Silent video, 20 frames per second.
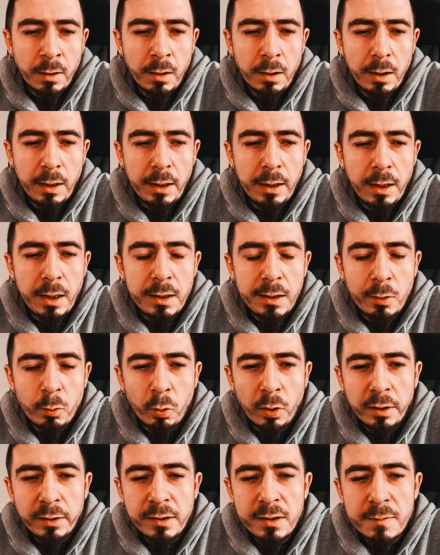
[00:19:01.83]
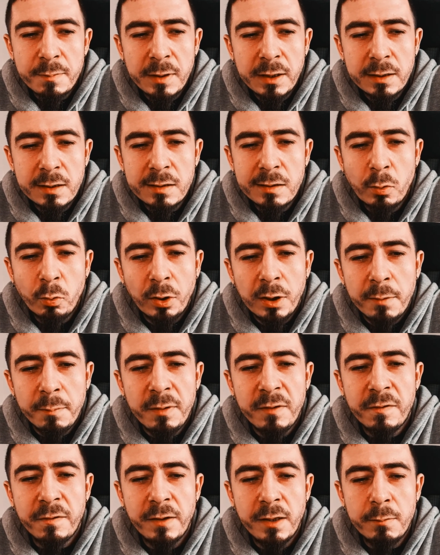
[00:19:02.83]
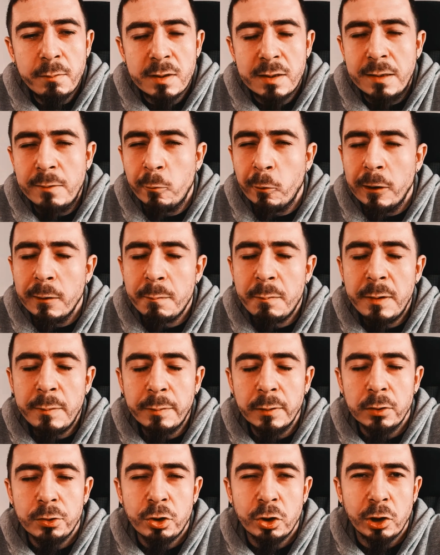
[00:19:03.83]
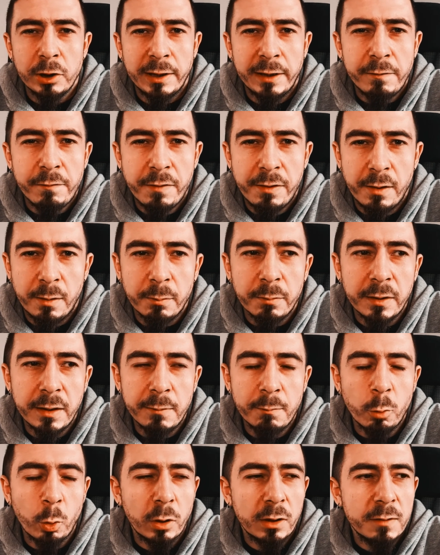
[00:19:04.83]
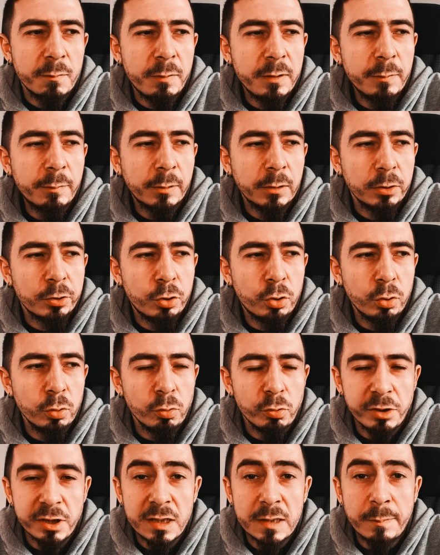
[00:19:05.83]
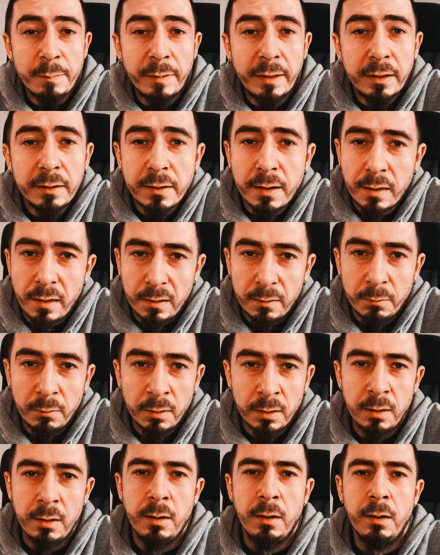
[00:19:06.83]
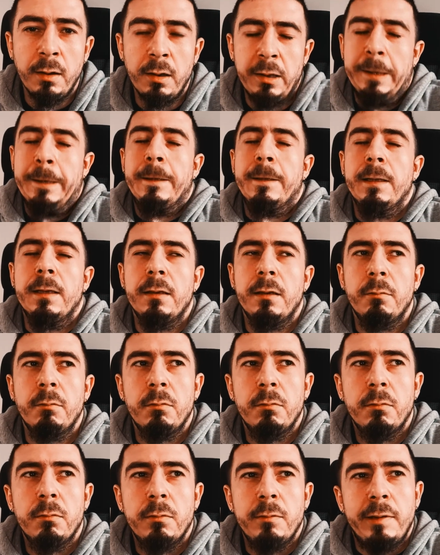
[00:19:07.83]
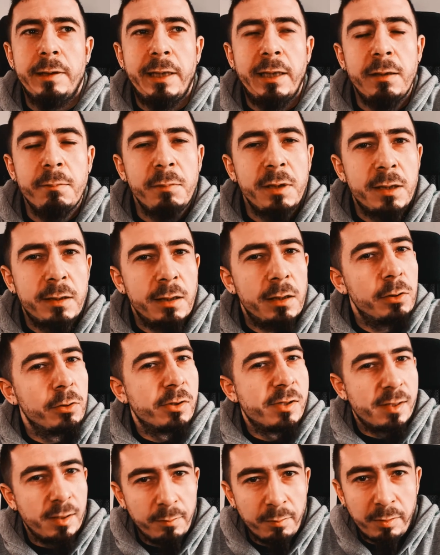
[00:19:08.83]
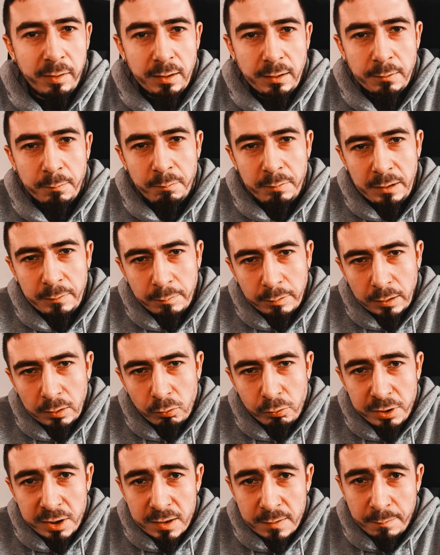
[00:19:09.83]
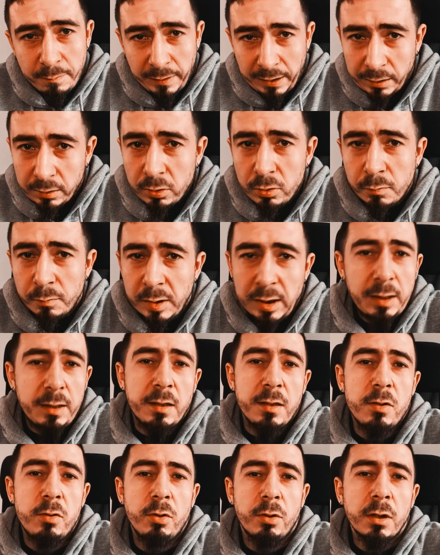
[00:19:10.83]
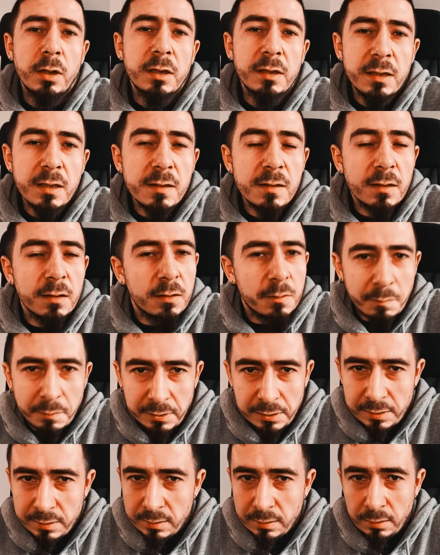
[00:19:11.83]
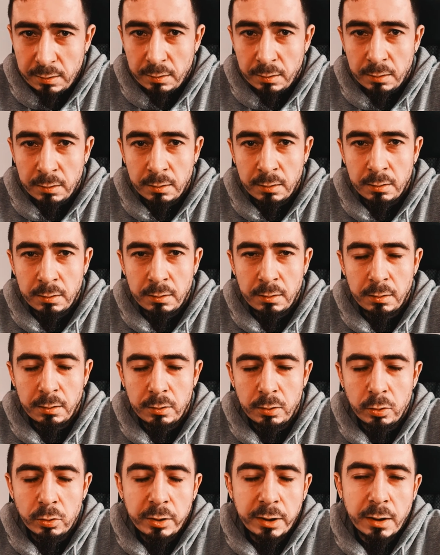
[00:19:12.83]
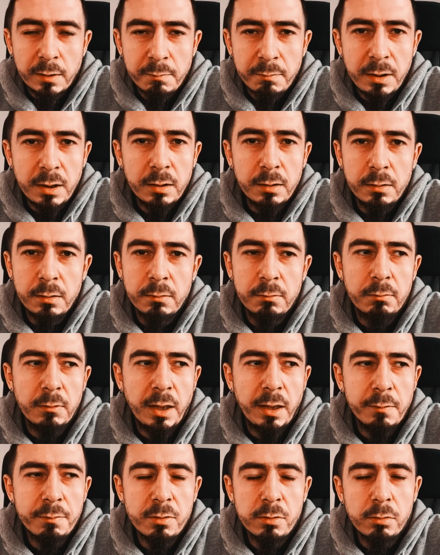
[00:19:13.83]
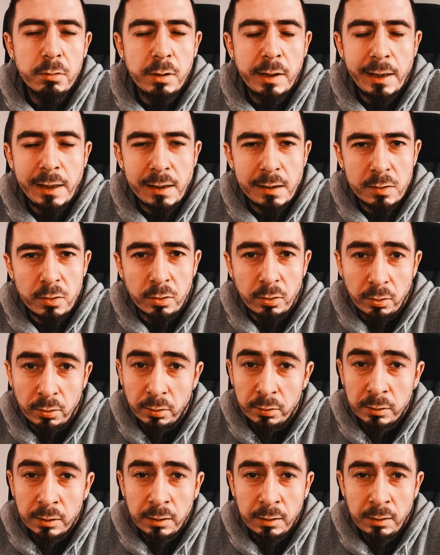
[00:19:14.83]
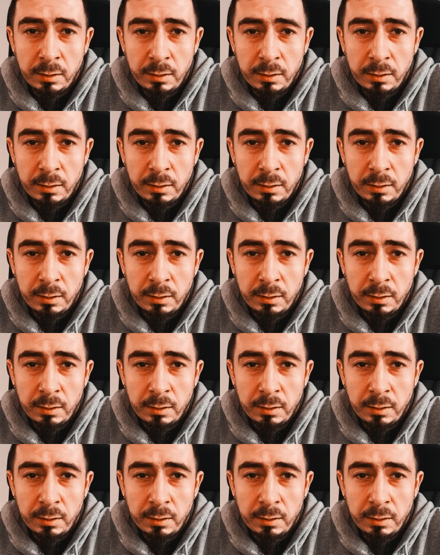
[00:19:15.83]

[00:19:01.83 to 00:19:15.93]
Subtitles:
And they want this because they want to be famous. They want people to love them. They want people to respect them. Let me tell you something. People respect you because you're a decent person. You can be an absolute asshole